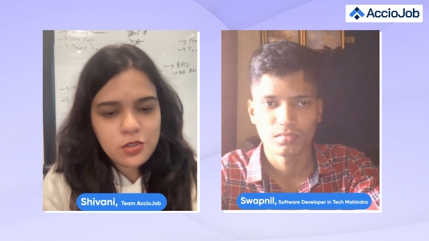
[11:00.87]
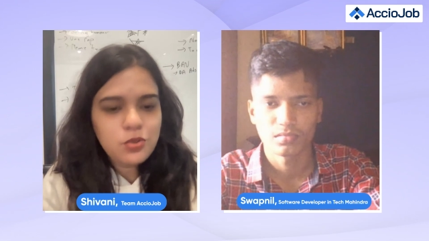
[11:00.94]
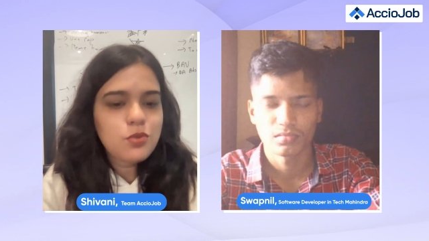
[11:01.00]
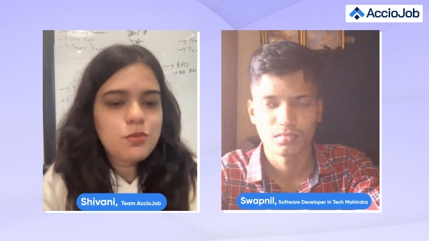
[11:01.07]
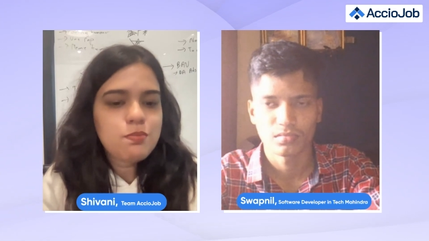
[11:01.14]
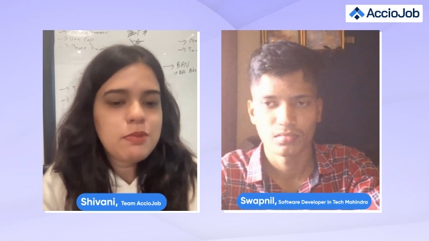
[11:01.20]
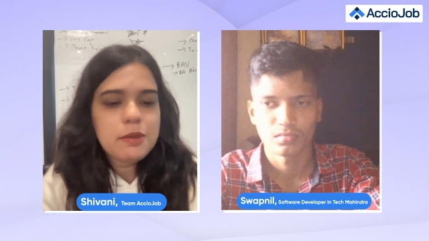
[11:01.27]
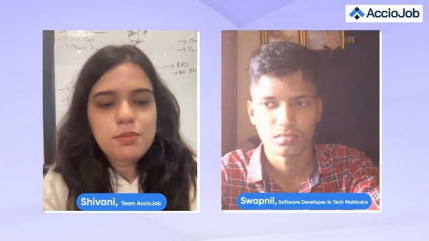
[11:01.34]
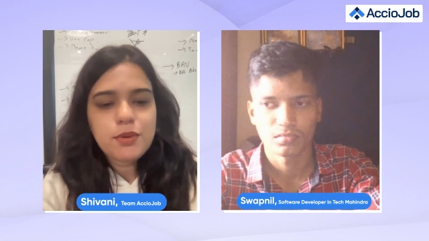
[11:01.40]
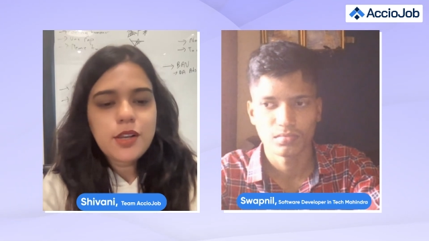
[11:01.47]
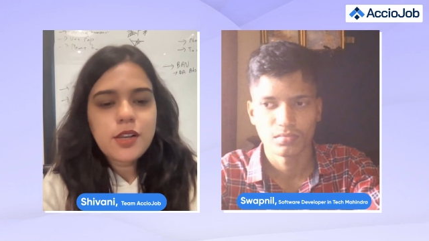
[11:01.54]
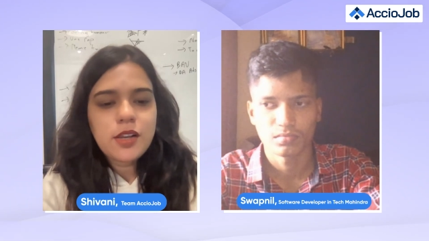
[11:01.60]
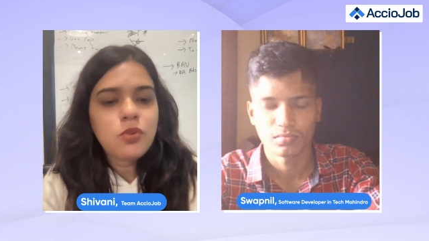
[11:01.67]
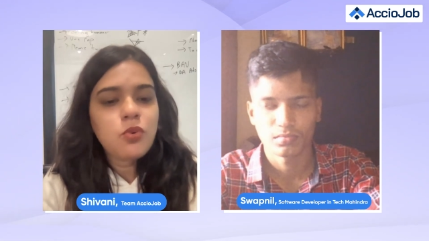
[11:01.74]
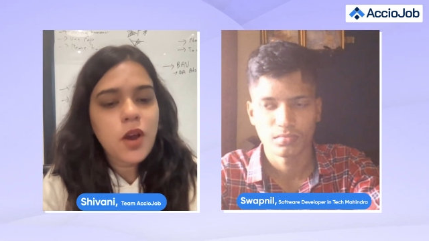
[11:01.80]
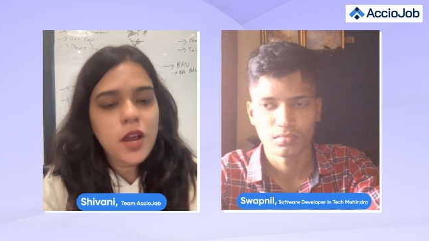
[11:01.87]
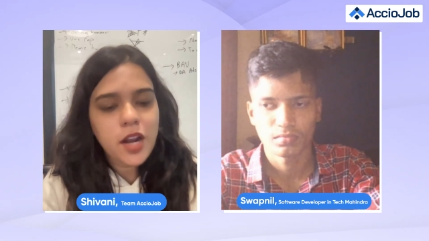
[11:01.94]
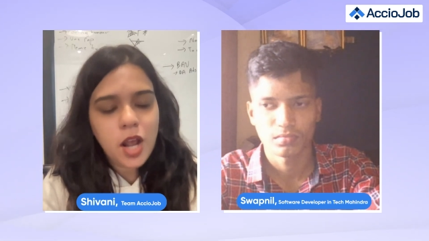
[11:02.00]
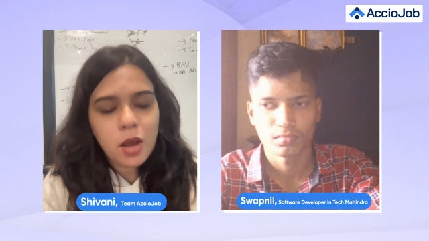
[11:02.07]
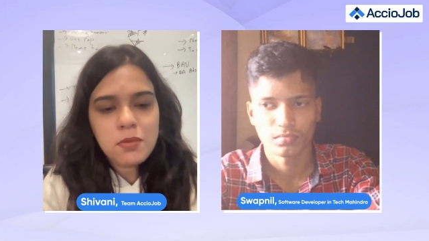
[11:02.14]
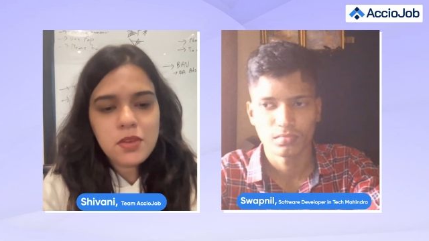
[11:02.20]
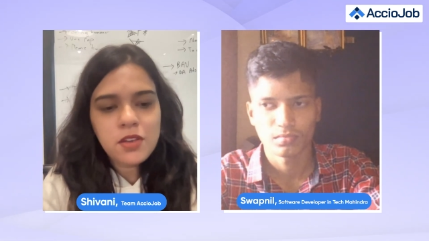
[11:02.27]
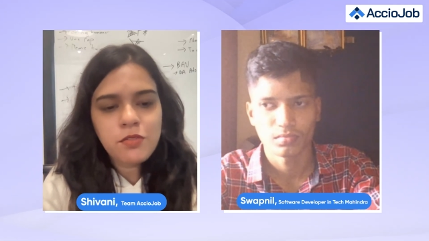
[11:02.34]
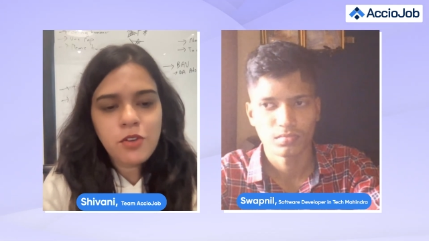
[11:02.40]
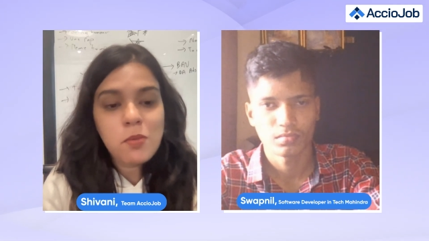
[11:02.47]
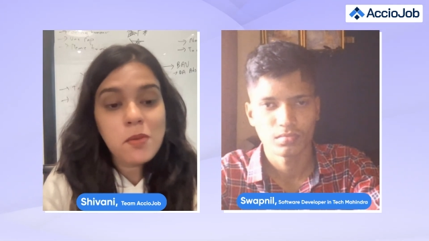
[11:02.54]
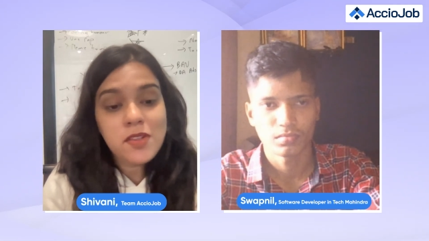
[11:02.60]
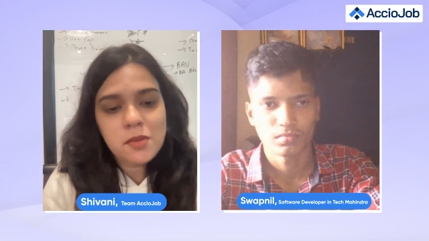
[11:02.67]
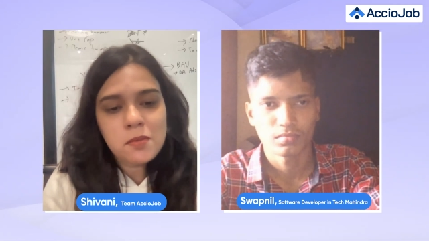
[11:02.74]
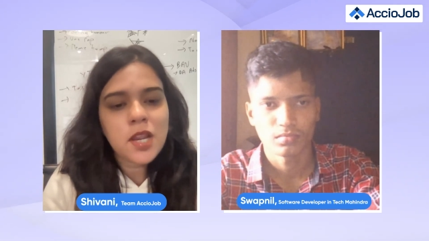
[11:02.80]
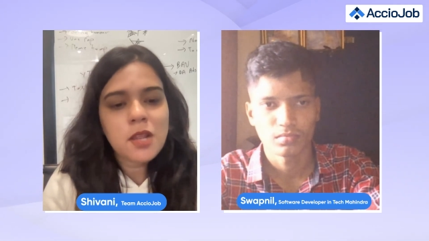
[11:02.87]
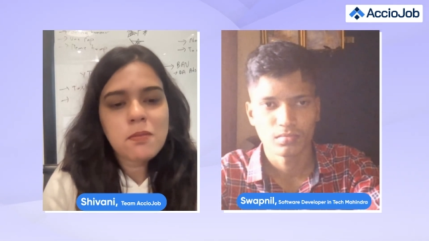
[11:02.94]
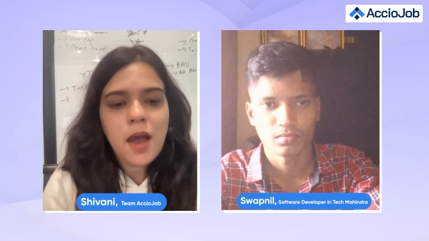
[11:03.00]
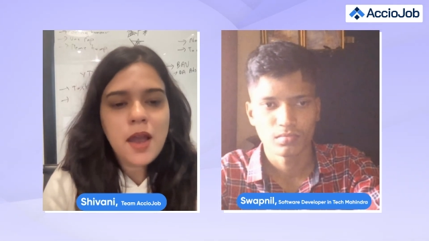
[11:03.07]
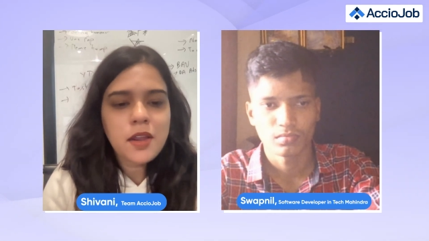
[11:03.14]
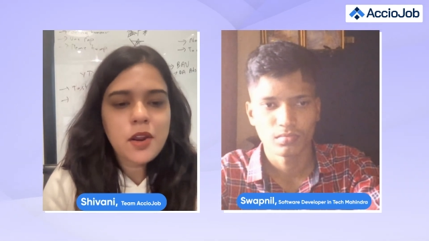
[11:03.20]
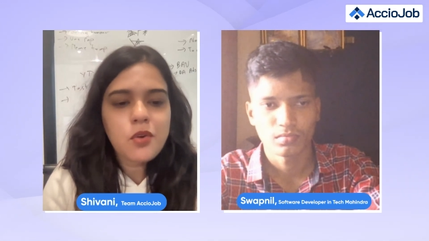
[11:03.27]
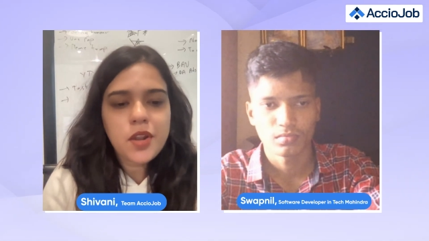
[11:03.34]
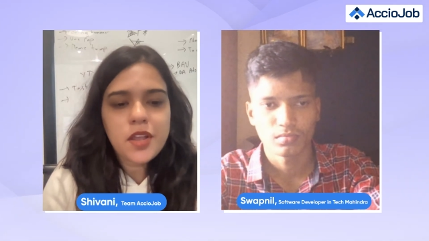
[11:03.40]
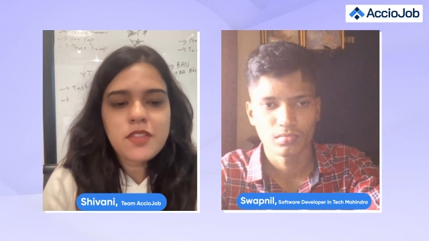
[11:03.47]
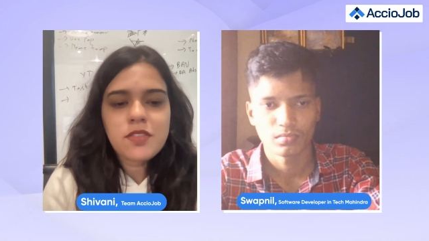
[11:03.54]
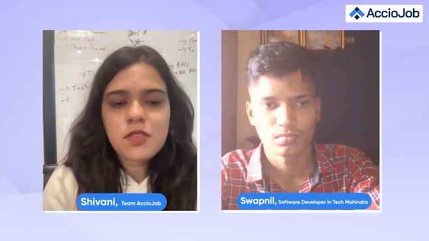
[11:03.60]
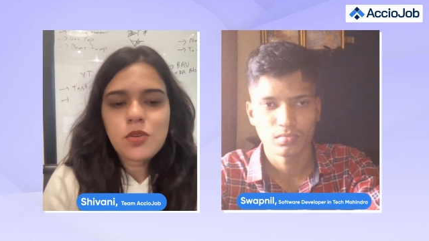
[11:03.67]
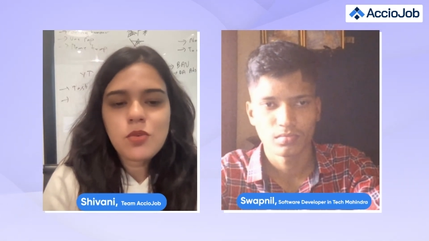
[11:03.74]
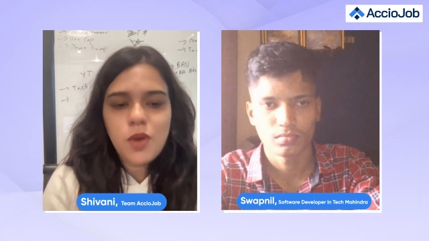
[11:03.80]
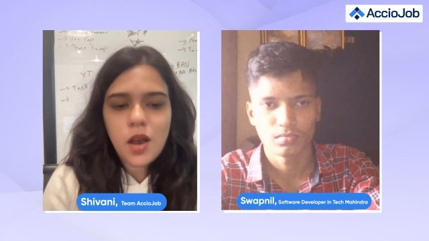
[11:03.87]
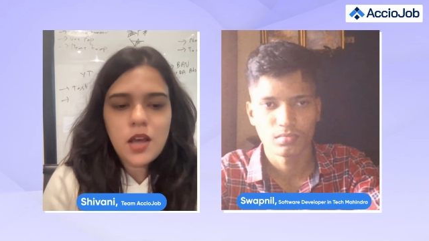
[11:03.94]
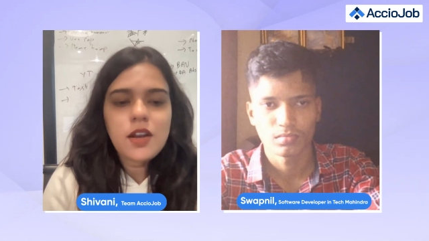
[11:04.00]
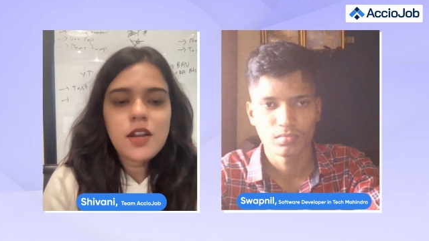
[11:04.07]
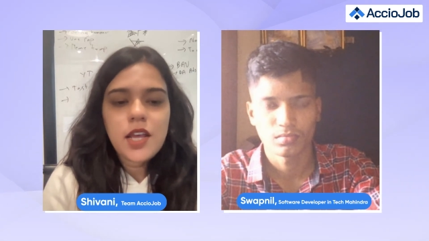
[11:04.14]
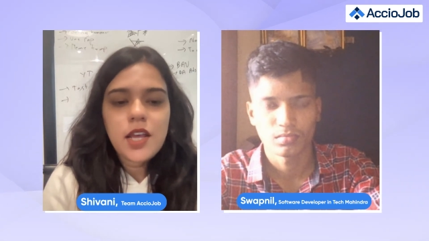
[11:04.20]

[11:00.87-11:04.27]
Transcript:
Speaker 1: to people who are coming from a similar background as you are,